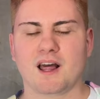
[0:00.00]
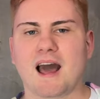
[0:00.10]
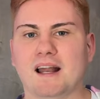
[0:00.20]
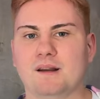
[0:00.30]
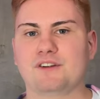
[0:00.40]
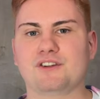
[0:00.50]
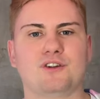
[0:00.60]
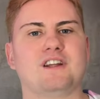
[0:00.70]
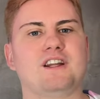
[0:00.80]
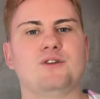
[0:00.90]
And if it's
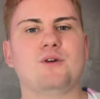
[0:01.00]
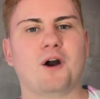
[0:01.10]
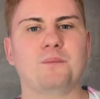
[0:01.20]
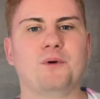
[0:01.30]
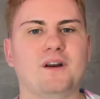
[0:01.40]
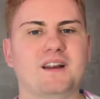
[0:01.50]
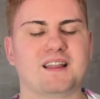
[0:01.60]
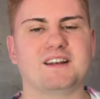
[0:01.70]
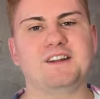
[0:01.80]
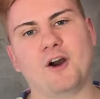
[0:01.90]
not the new HomePod,
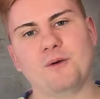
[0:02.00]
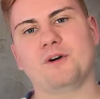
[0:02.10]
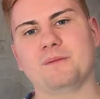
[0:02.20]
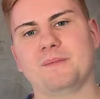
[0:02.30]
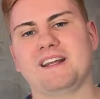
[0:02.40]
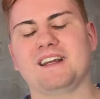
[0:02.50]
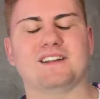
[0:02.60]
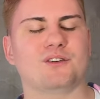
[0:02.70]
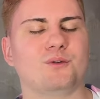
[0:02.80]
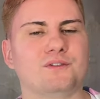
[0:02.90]
then the HomePod mini
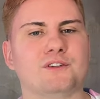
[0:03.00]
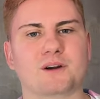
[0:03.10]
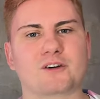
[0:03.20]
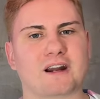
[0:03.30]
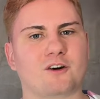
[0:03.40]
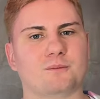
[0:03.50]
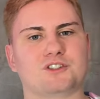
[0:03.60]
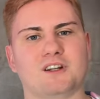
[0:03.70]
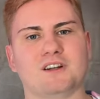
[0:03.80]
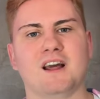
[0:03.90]
is also a great
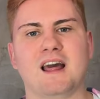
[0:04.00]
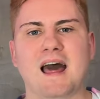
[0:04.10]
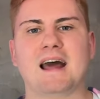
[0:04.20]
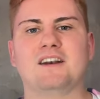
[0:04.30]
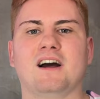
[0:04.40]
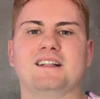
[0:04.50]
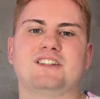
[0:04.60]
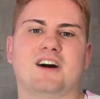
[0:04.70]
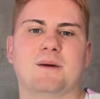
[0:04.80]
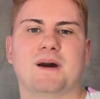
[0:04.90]
option. At
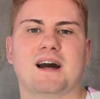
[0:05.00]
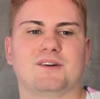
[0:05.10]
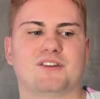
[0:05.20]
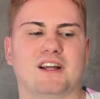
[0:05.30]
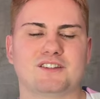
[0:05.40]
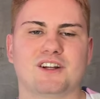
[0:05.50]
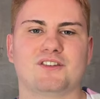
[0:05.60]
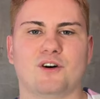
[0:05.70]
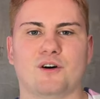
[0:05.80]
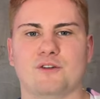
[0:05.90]
£99, it
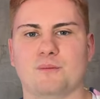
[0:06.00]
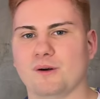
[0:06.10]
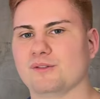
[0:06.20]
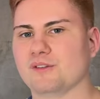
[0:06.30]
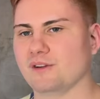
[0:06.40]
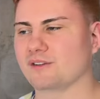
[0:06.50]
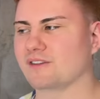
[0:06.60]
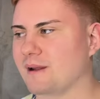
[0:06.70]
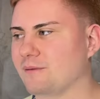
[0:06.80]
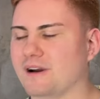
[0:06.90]
does offer most of the
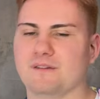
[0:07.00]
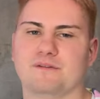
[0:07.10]
same great